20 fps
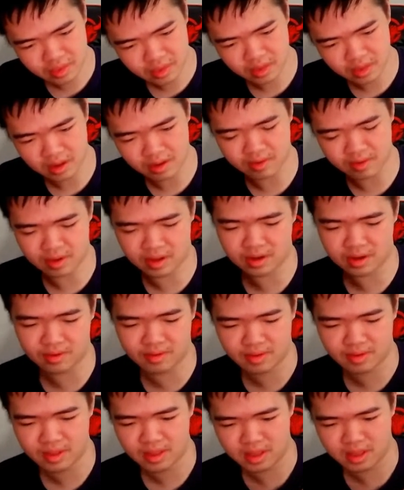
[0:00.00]
there we go.
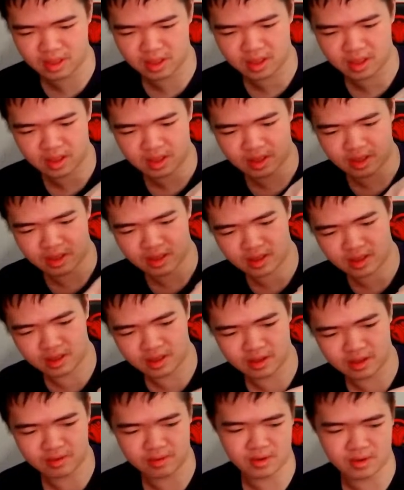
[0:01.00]

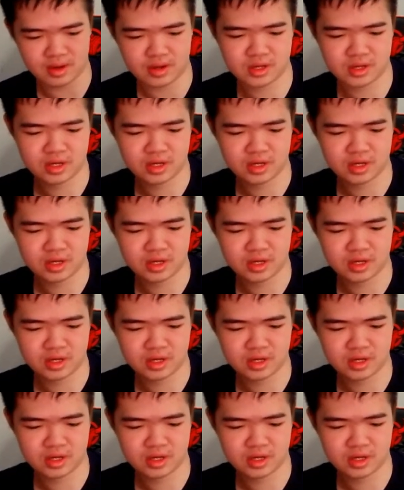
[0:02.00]
All right.